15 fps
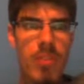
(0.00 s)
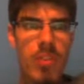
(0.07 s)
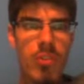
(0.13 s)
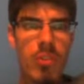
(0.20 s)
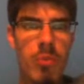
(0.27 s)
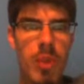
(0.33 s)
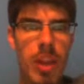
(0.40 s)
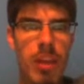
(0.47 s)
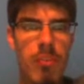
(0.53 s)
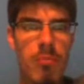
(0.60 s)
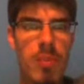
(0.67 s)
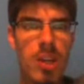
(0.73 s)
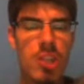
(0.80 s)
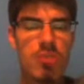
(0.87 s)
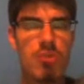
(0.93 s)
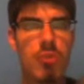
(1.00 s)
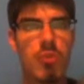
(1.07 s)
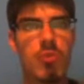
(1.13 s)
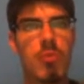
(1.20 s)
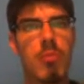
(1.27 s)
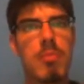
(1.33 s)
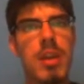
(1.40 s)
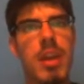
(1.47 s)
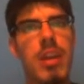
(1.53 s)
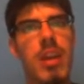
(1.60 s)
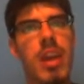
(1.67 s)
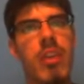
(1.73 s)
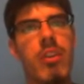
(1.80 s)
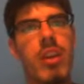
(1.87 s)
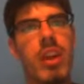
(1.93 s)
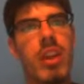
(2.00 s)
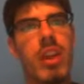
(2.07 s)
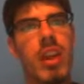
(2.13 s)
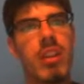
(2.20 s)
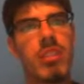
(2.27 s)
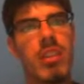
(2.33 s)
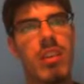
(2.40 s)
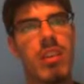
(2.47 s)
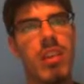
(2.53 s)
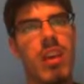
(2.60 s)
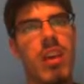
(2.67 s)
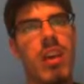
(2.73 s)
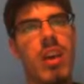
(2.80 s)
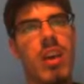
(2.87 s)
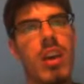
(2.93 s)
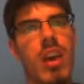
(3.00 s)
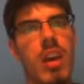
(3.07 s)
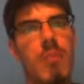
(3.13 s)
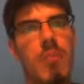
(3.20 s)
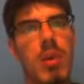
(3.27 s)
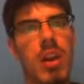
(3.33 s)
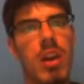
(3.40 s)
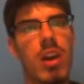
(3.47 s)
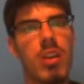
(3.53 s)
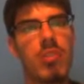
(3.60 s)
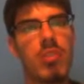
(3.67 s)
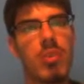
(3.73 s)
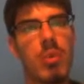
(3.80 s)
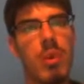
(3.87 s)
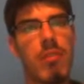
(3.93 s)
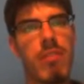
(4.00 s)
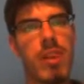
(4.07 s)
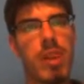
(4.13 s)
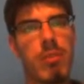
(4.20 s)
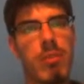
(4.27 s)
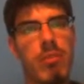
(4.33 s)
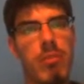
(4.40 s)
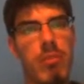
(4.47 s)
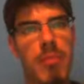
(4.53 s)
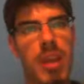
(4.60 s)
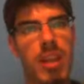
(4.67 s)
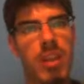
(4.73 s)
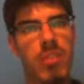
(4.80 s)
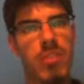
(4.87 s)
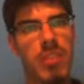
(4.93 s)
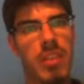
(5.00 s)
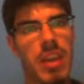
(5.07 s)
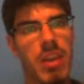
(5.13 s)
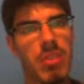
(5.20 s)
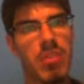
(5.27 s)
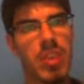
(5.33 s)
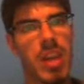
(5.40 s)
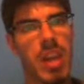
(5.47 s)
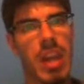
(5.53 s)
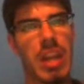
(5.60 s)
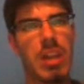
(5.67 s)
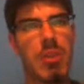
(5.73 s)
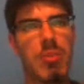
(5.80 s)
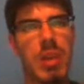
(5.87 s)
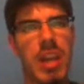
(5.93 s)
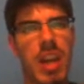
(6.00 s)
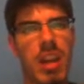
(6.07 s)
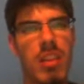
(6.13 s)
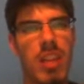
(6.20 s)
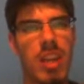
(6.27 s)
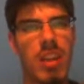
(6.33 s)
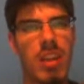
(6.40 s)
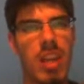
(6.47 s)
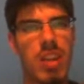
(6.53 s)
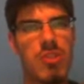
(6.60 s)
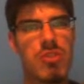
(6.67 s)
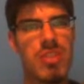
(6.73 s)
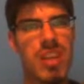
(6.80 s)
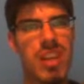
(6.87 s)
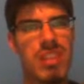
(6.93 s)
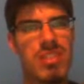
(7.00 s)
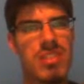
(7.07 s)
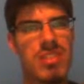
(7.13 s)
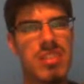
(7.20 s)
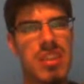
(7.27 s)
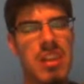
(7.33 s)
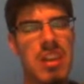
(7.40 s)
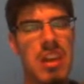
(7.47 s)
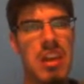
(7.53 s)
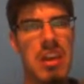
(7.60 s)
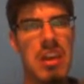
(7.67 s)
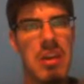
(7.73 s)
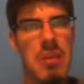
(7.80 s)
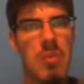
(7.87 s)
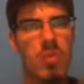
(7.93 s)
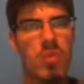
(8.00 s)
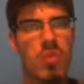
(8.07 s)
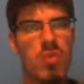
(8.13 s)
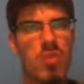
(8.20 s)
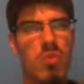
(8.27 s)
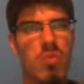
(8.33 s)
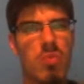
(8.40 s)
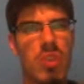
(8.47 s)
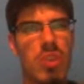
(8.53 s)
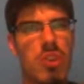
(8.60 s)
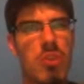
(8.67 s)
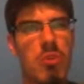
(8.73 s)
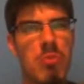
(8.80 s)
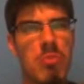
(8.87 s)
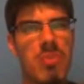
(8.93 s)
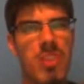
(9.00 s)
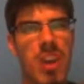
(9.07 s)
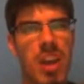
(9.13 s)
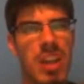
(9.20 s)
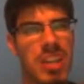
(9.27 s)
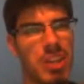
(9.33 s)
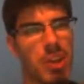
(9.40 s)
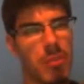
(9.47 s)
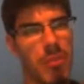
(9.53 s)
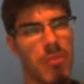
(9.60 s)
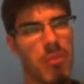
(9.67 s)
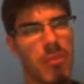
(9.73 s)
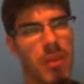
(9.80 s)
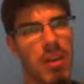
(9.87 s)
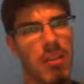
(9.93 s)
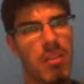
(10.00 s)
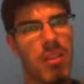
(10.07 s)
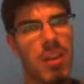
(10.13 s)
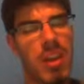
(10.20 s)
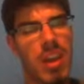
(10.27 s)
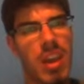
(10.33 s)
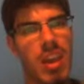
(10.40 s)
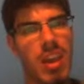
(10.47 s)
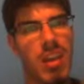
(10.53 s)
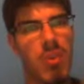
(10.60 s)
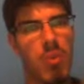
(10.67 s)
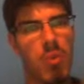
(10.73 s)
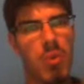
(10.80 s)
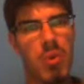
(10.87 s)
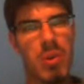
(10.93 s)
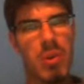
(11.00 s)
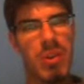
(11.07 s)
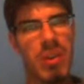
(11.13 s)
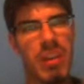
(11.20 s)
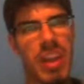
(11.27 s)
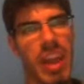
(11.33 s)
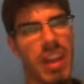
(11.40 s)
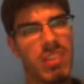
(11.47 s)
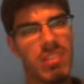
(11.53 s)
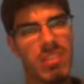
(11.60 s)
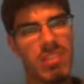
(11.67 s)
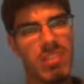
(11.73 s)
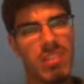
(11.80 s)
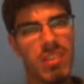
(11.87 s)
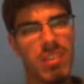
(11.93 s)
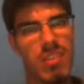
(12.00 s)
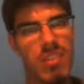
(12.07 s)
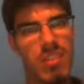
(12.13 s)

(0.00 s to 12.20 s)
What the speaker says: This array of modules would be interconnected but also available for maintenance on the outside. It would be kind of like an intricate cubed honeycomb, if you will, or net.